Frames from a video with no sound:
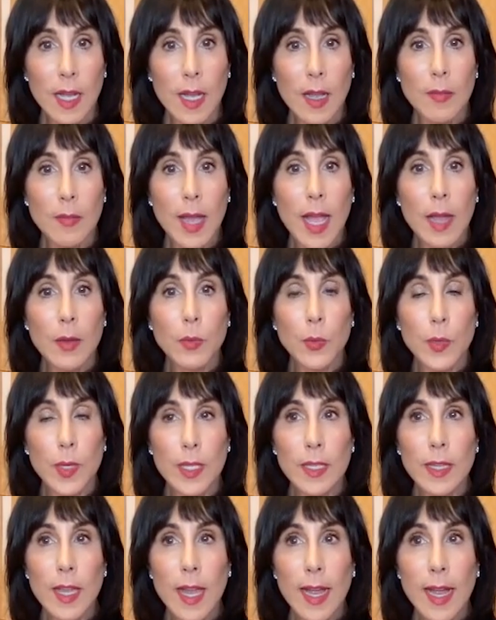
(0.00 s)
Um, I
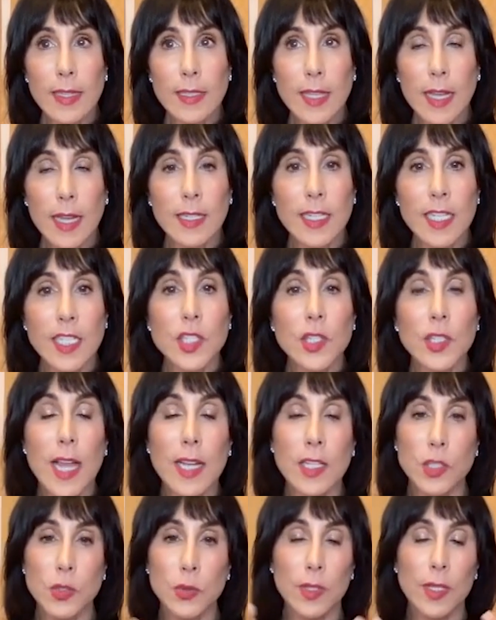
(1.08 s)
realize on an
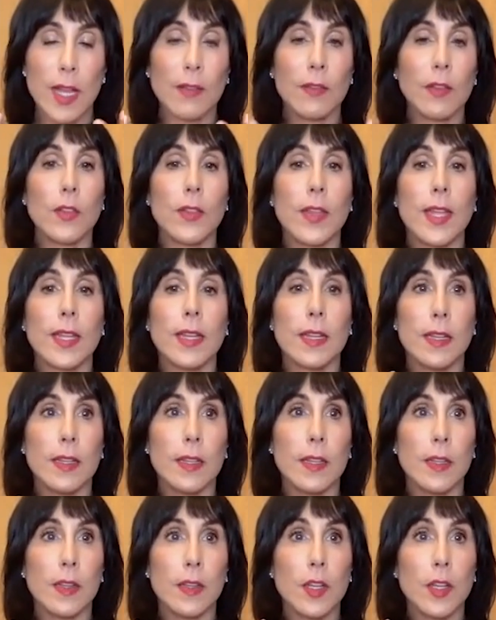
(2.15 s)
intellectual level that
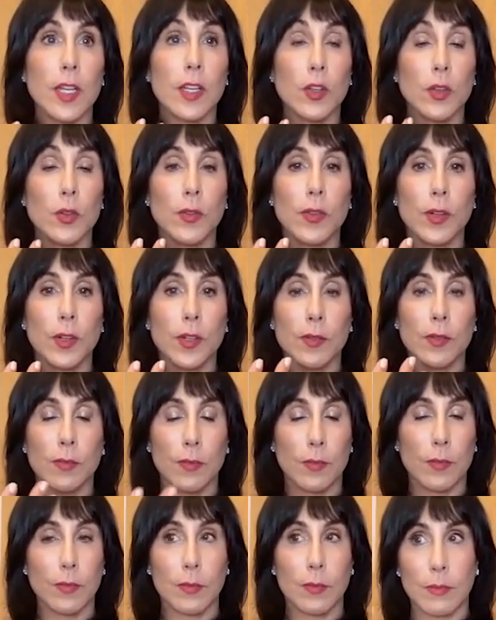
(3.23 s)
they could, there
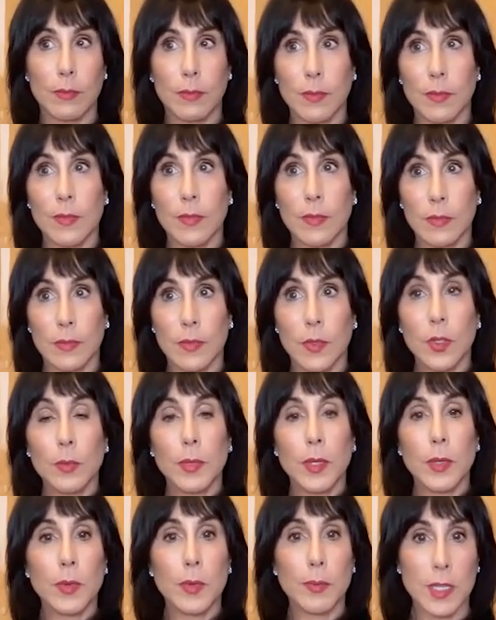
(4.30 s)

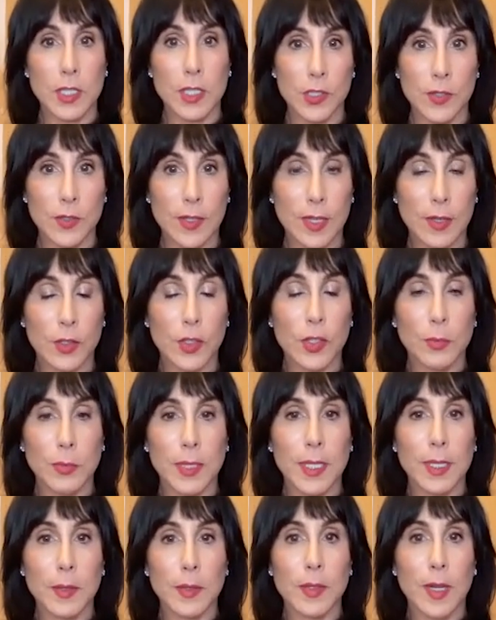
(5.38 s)
could be remission. There could
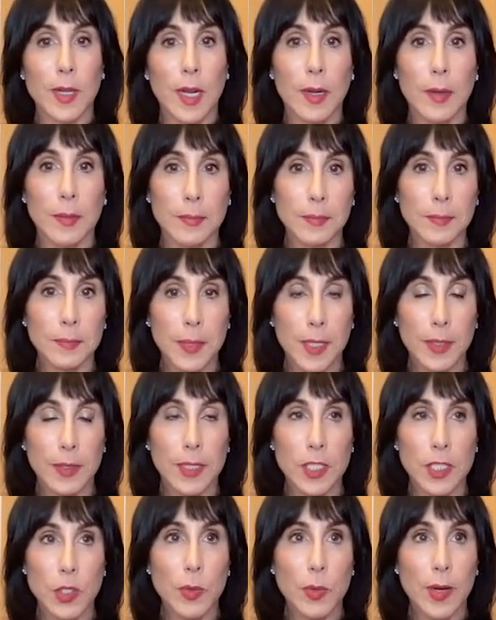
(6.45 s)
be um,
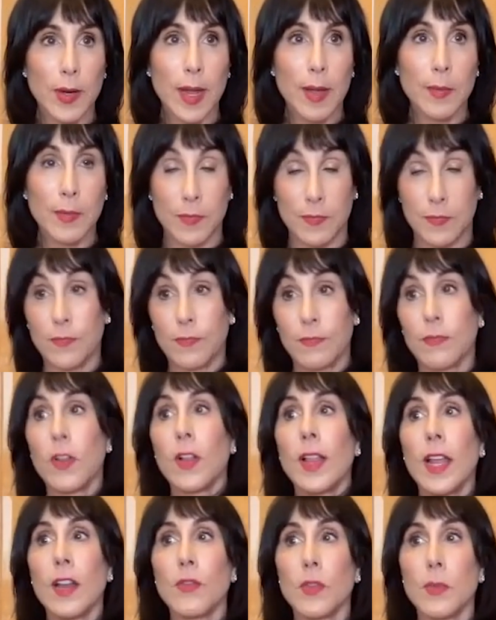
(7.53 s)
periods where I
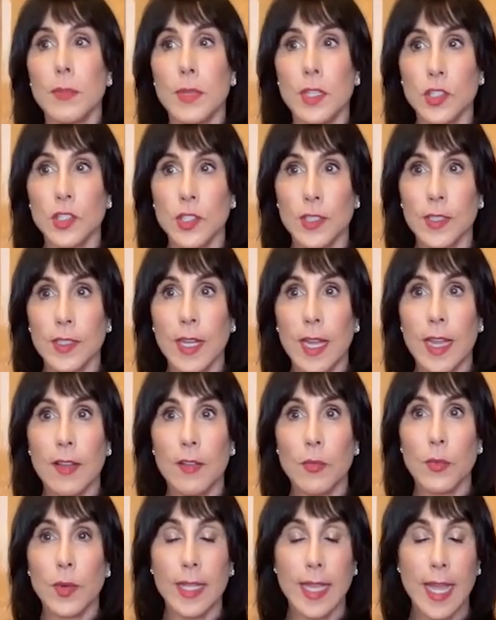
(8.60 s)
fall out of remission. I
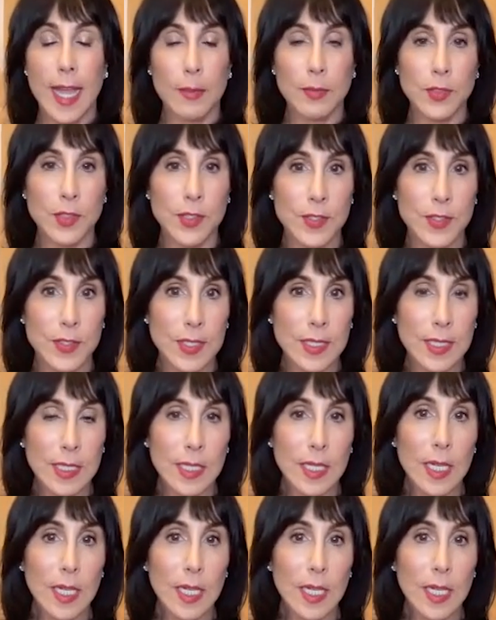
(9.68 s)
have relapses.